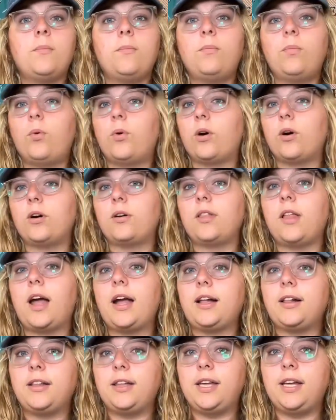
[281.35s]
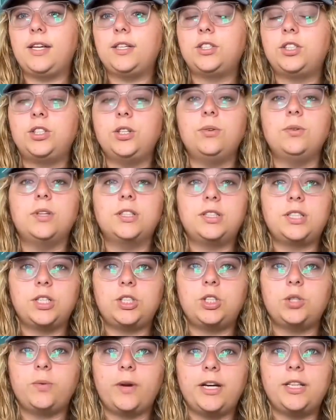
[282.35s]
more likely suit the
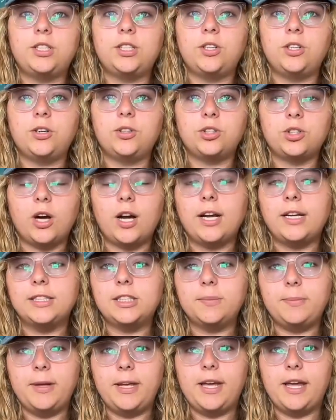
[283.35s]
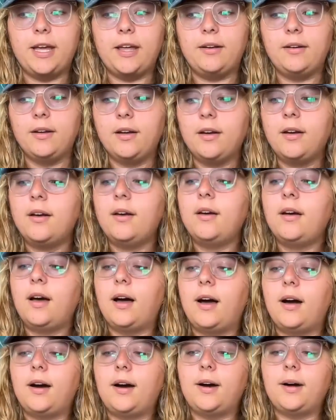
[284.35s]
situation you're trying to be
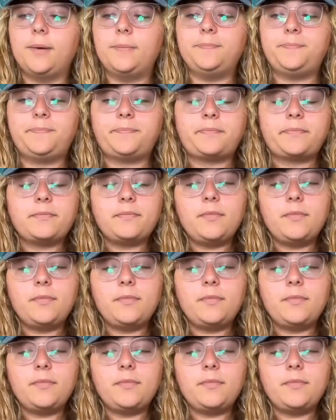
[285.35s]
in.